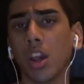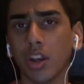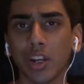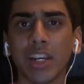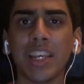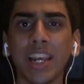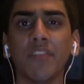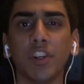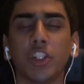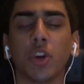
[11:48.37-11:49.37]
Knee
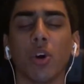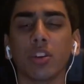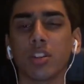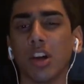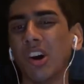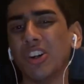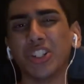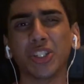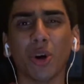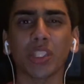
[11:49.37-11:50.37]
level shots are
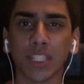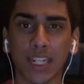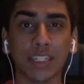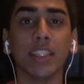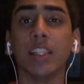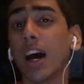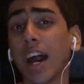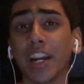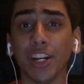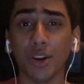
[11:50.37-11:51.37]
shots at the
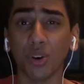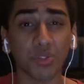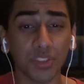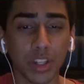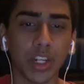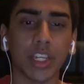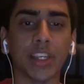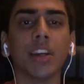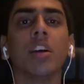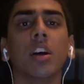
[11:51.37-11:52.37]
height of the knee.
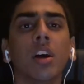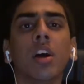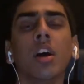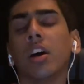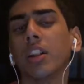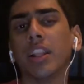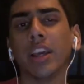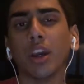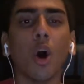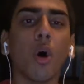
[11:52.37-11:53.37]

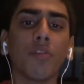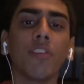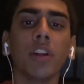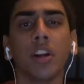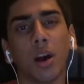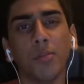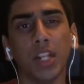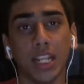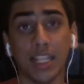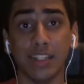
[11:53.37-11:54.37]
They often double
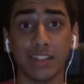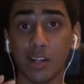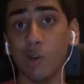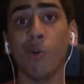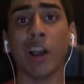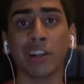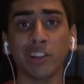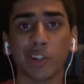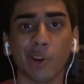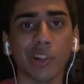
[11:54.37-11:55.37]
as low angle
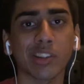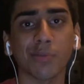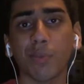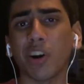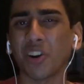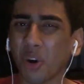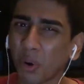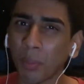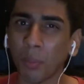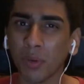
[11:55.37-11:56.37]
shots but are
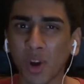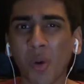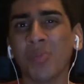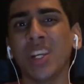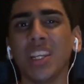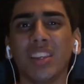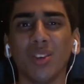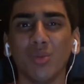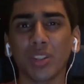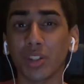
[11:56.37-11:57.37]
commonly
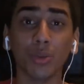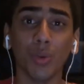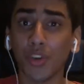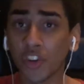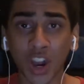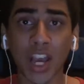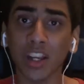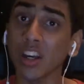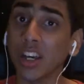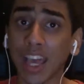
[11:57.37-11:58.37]
used to track
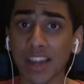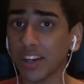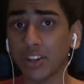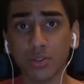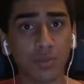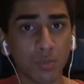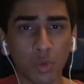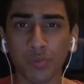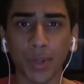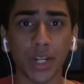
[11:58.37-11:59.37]
a character's
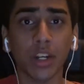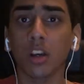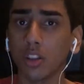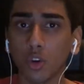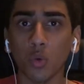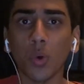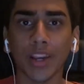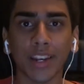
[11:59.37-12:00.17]
movement through an